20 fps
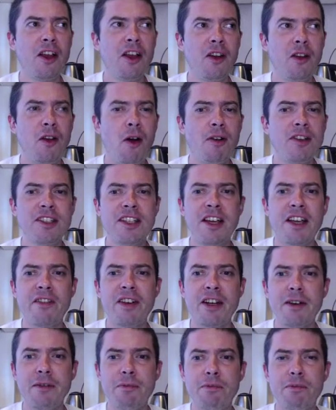Lawrence Southern
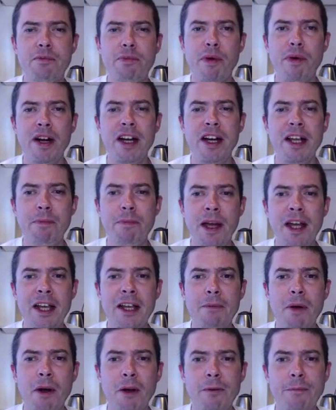and Brittany
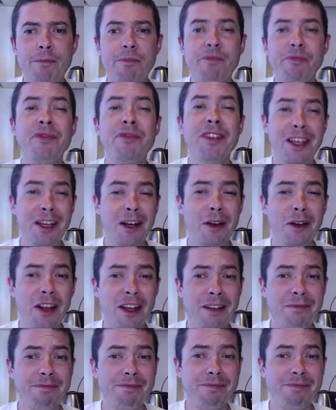Pettibone. You know, like...